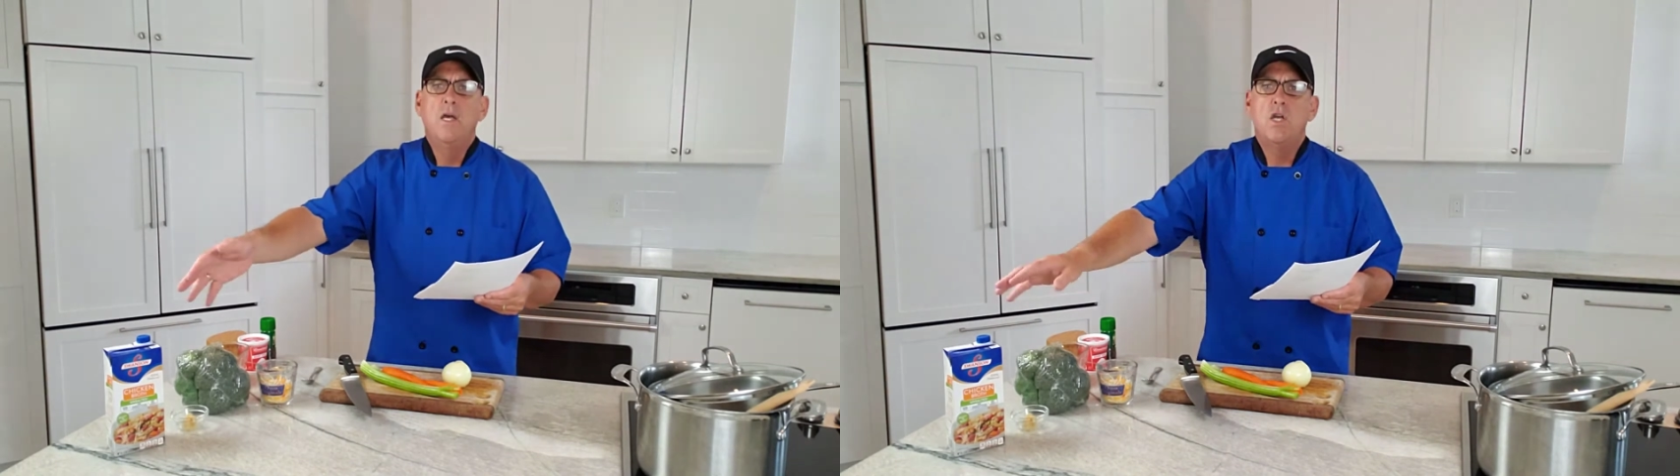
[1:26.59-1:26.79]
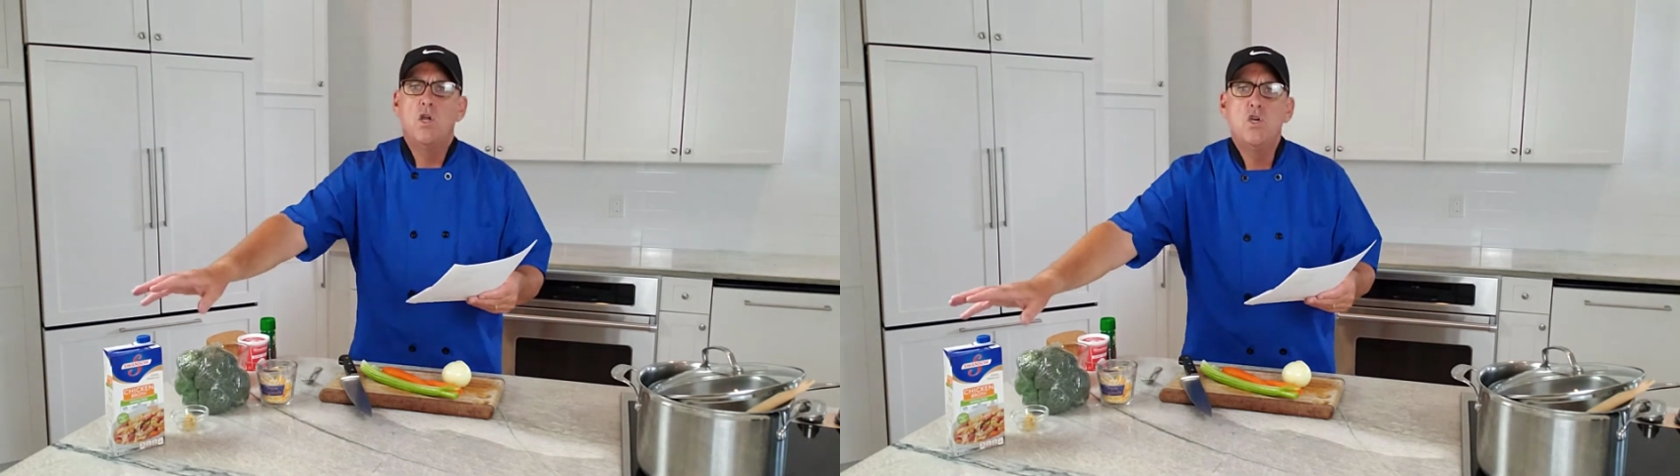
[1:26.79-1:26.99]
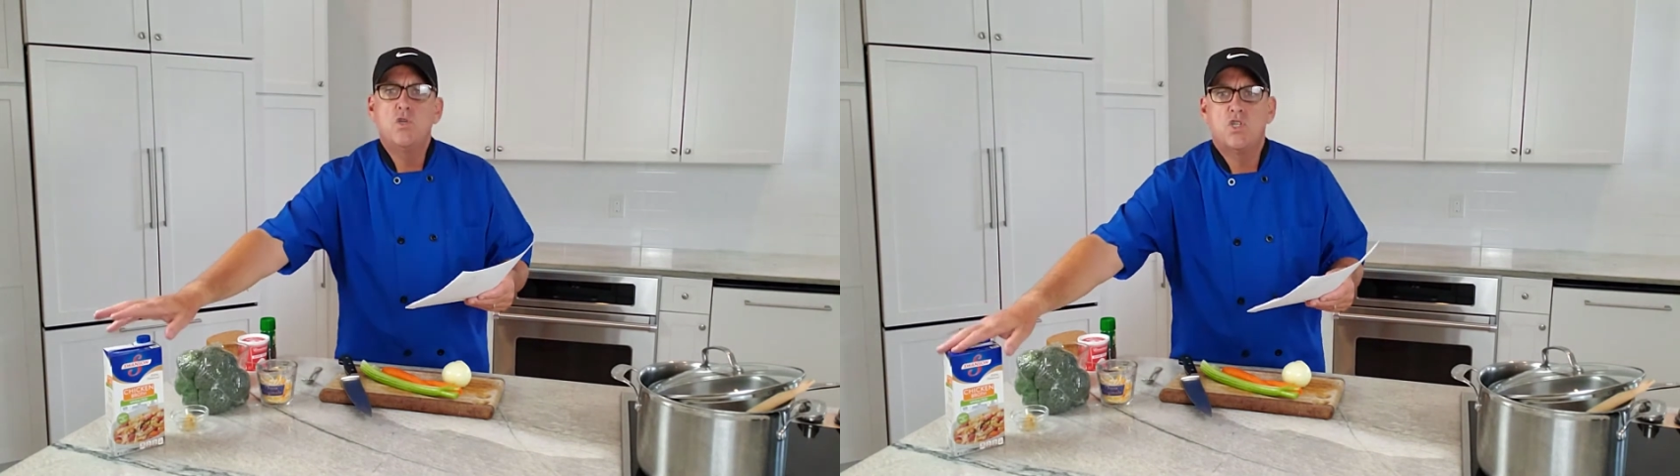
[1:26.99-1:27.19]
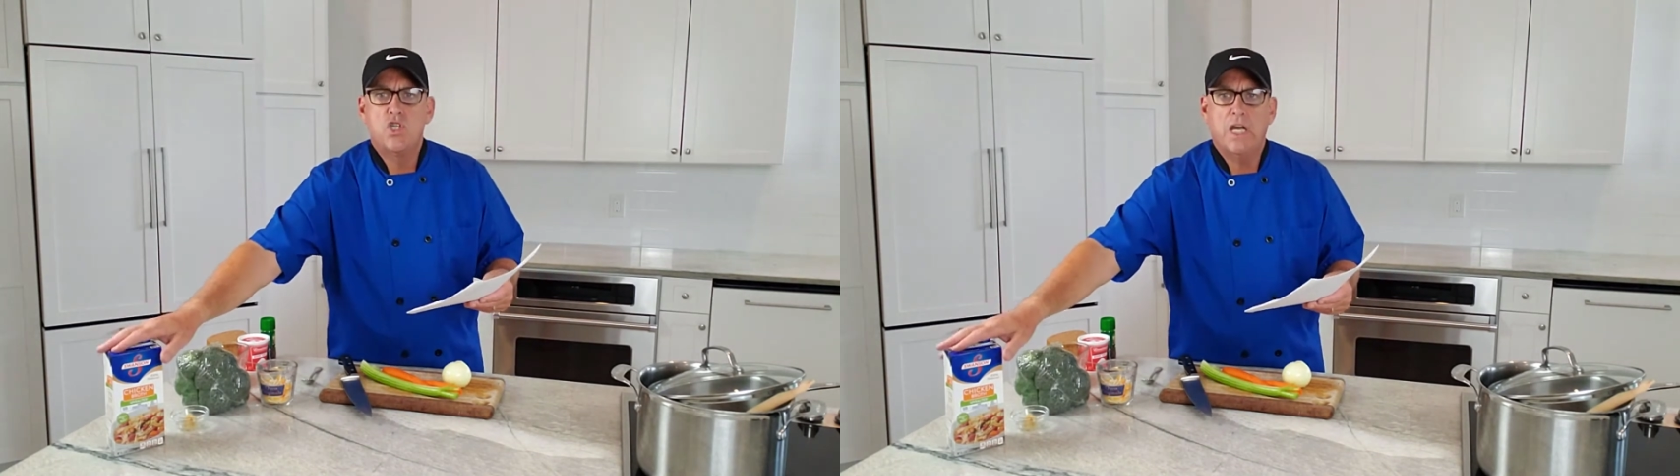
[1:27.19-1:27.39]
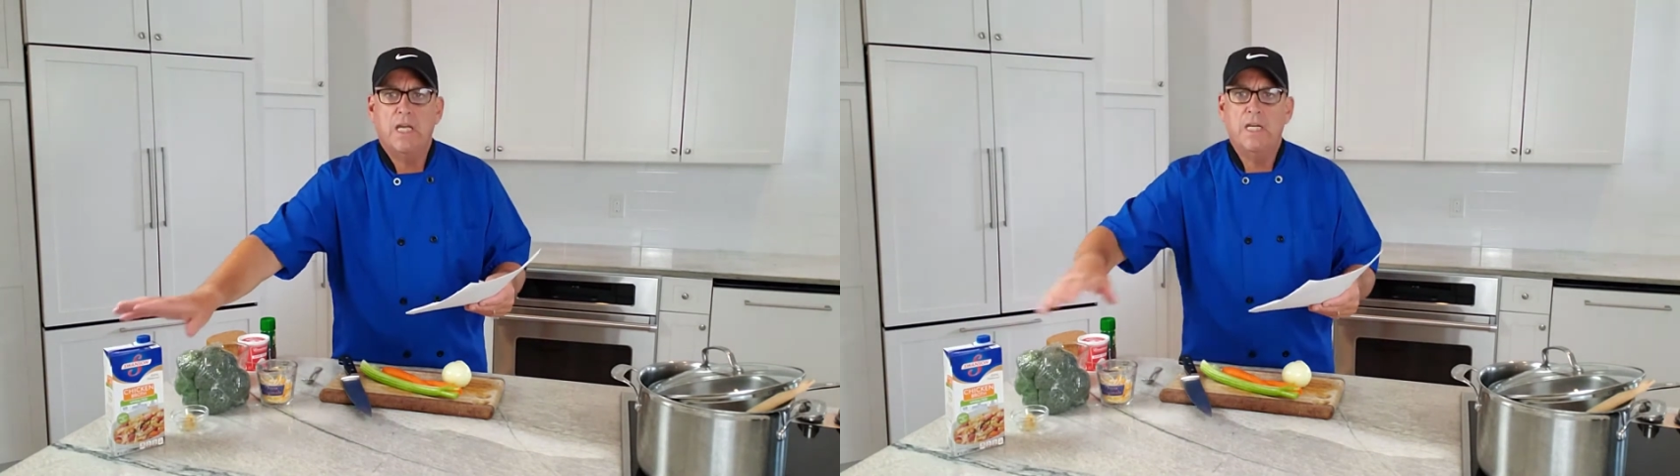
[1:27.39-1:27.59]
to use
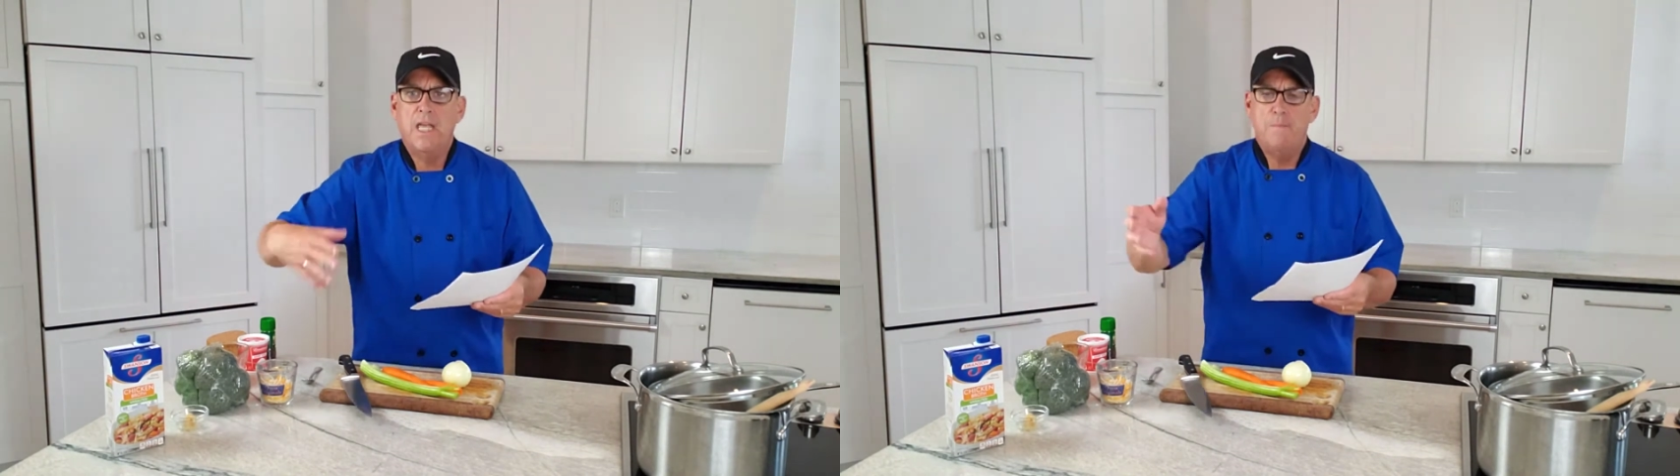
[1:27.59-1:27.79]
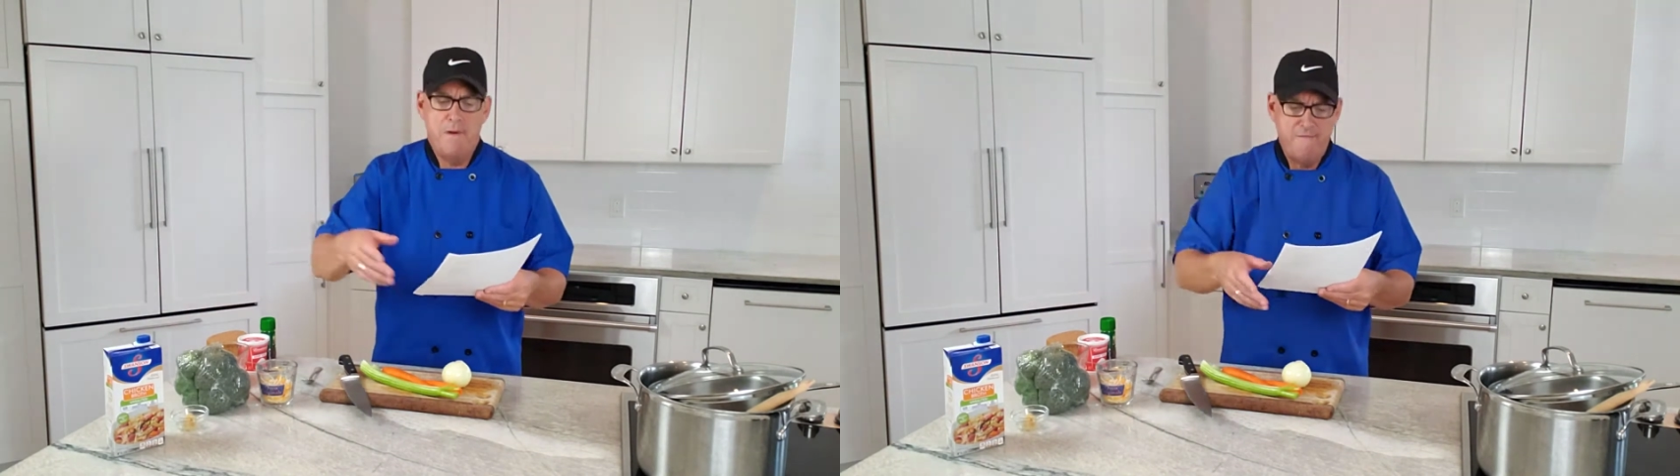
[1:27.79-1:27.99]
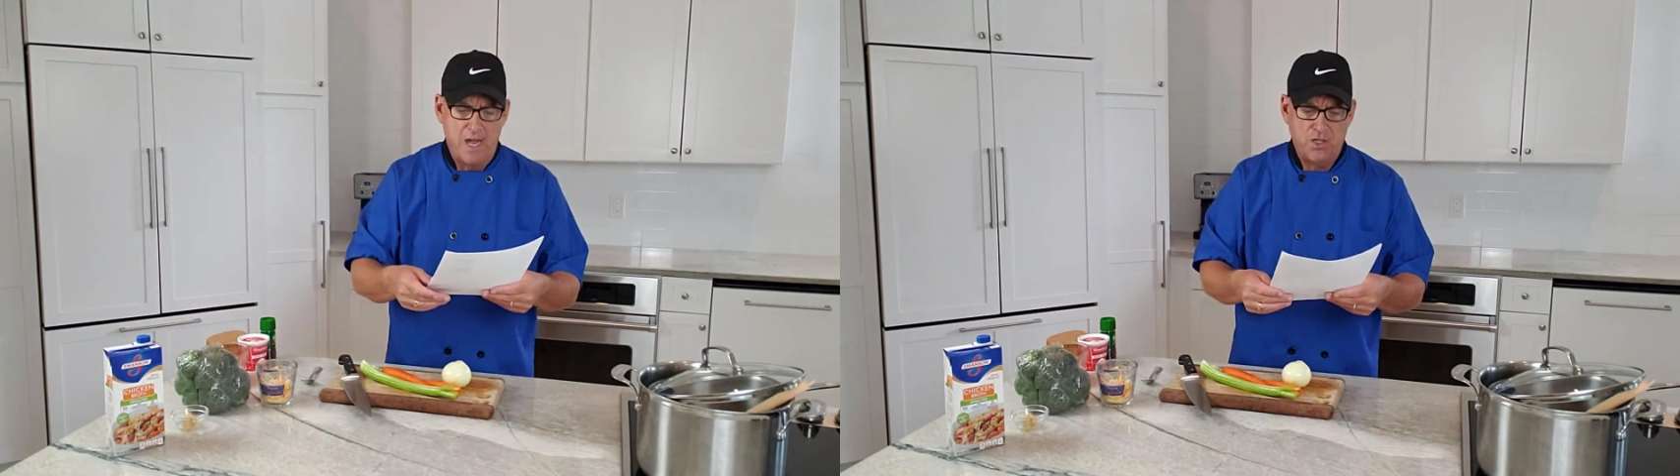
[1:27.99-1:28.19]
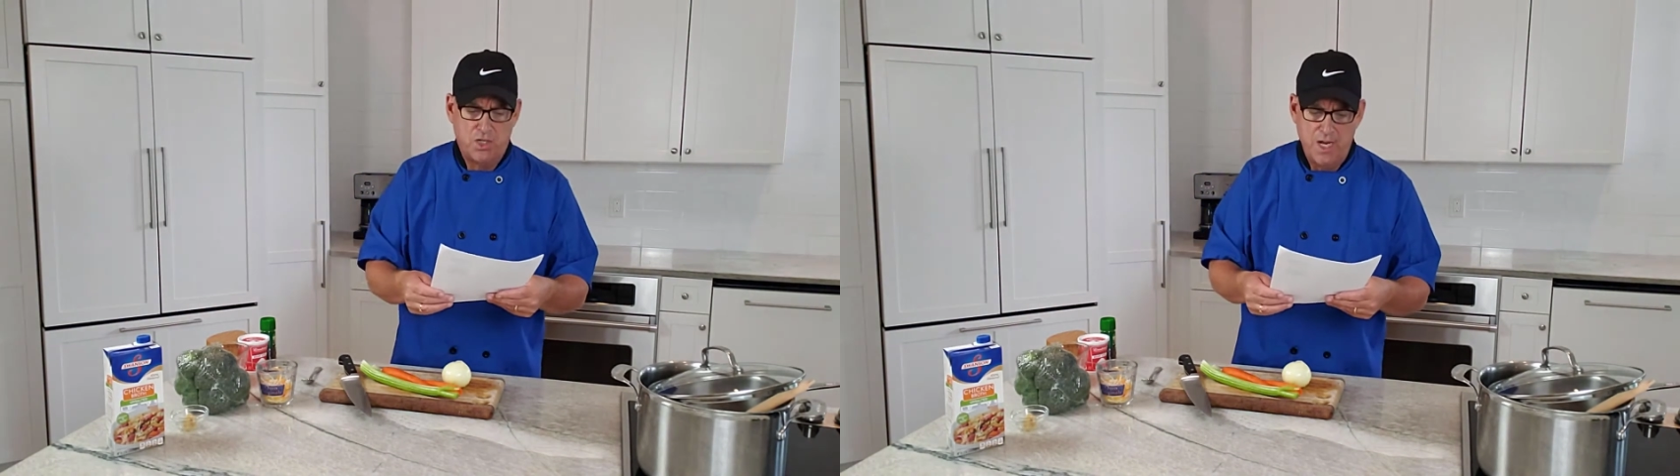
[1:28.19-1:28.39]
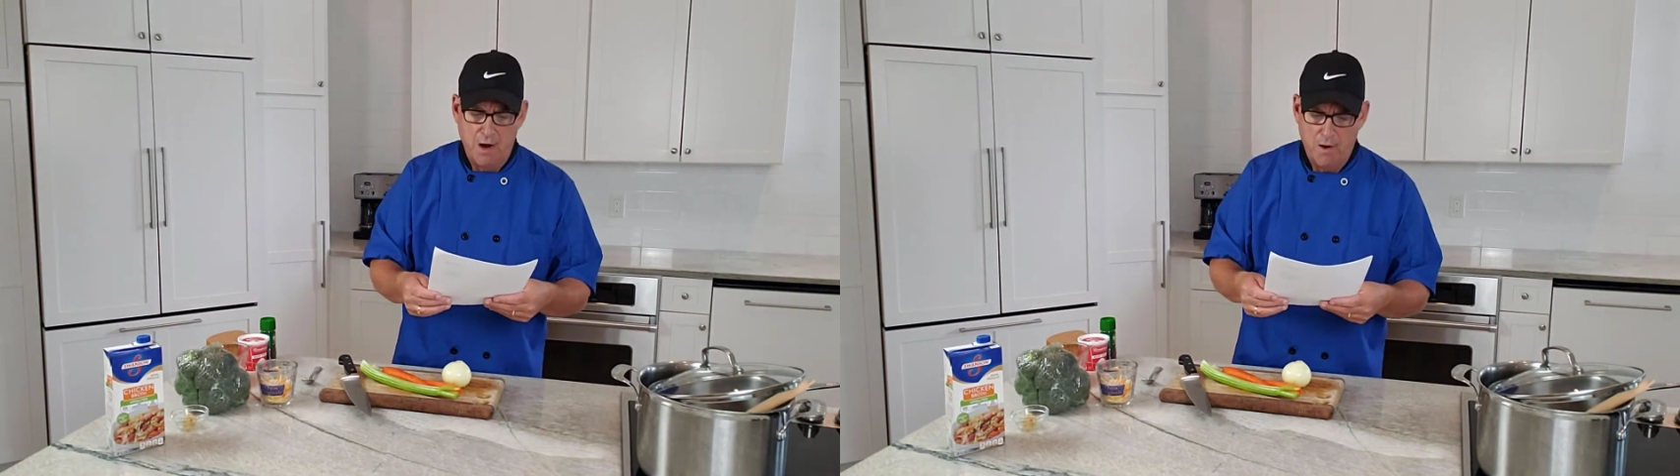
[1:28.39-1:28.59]
chicken, keep it
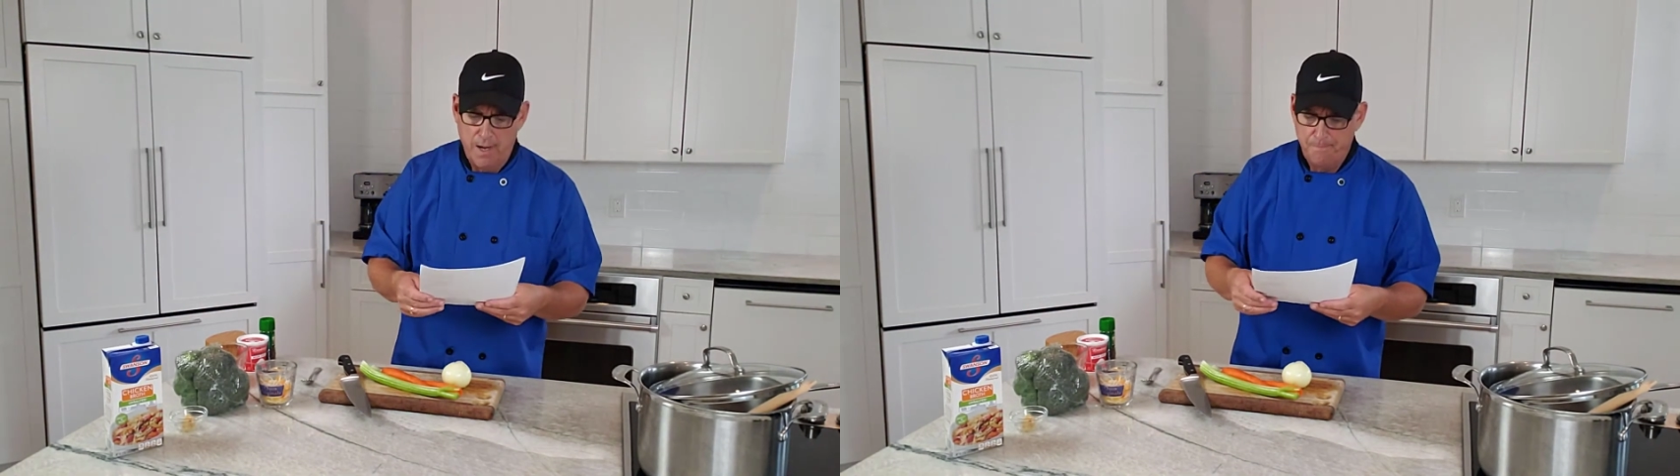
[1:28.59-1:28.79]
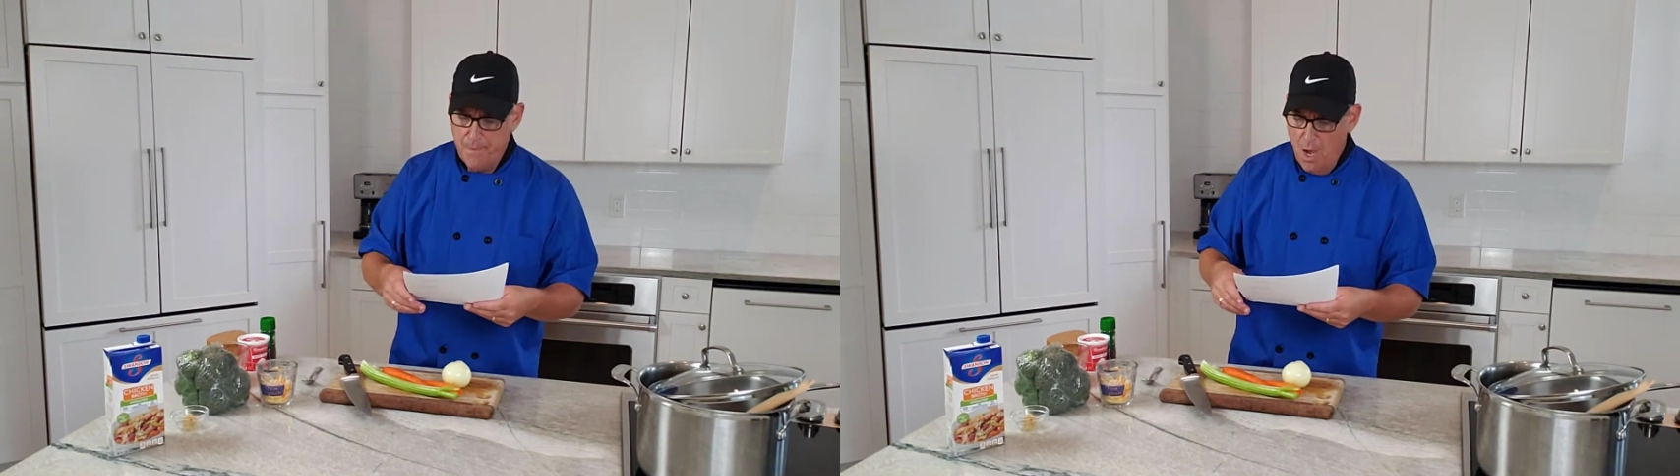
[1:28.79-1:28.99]
vegetarian.